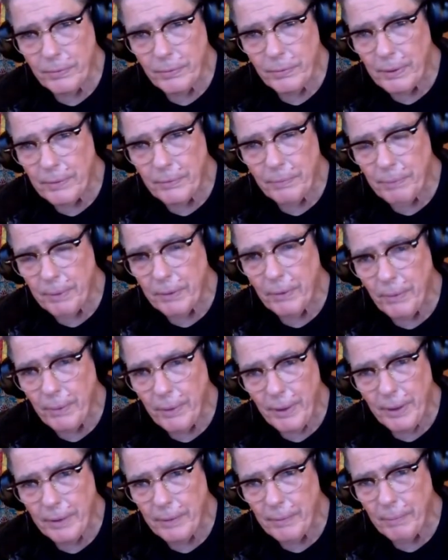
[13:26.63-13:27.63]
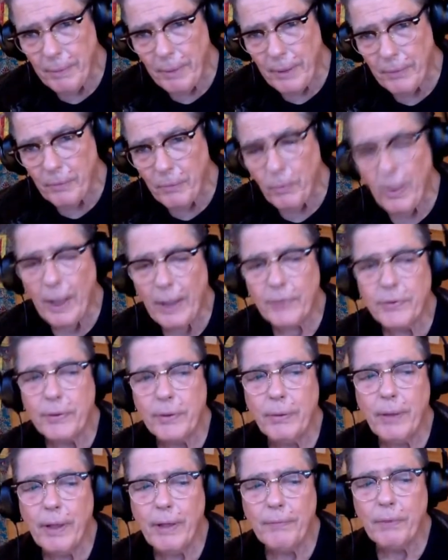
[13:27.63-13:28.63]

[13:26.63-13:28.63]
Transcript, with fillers: is been created by the West. You have to